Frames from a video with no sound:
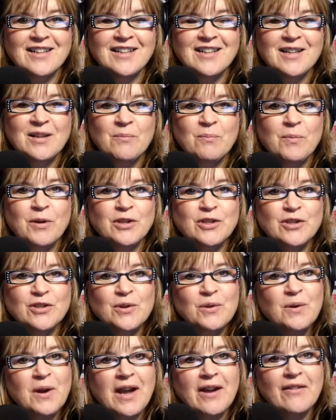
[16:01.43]
but you
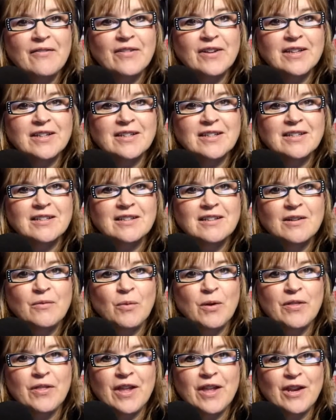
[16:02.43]
have it
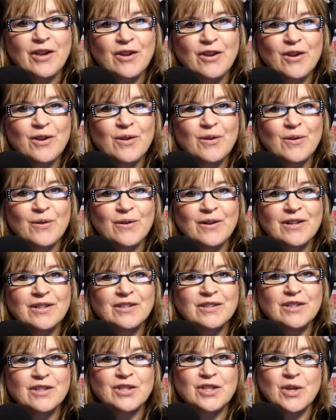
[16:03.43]
within you to
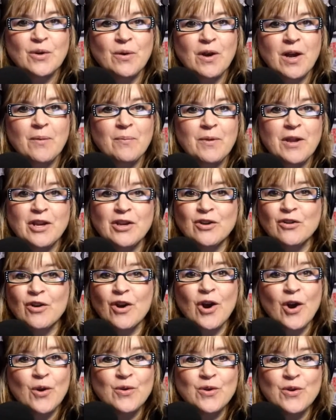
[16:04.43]
show up in your
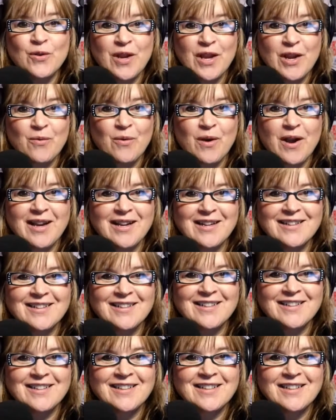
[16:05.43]
own unique way.
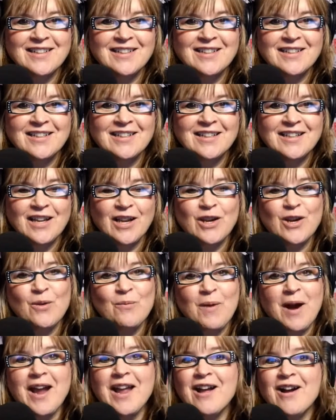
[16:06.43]
You know,
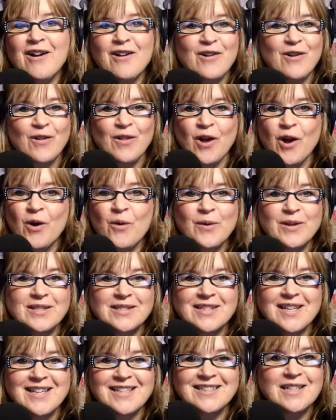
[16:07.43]
my uncle always
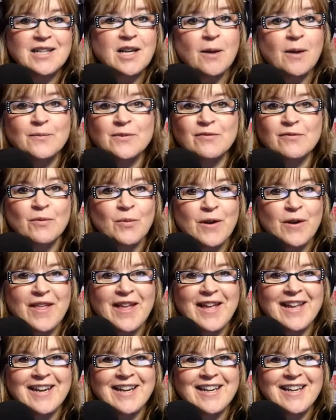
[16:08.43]
says it comes from
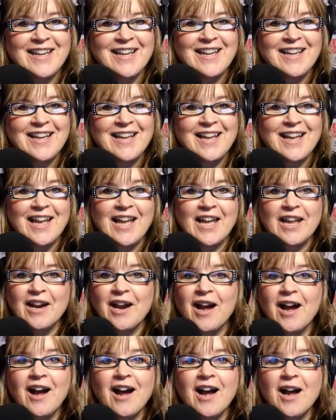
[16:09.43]
within, and
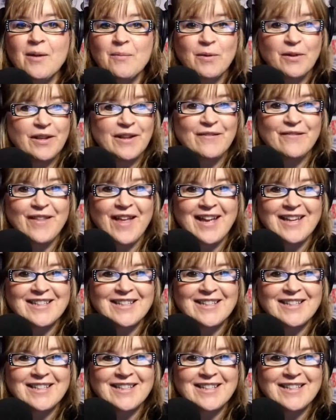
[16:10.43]
I believe that.